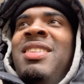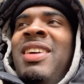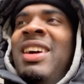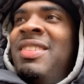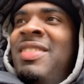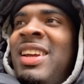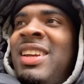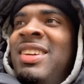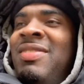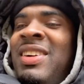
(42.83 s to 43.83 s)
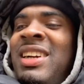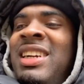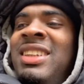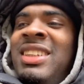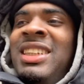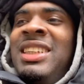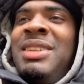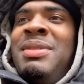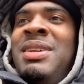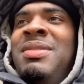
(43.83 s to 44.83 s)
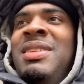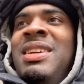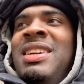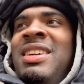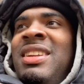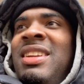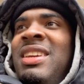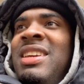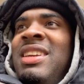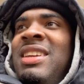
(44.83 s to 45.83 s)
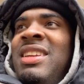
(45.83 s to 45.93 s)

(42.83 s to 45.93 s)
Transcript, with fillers: My, my, my cousin hitting them up, nigga.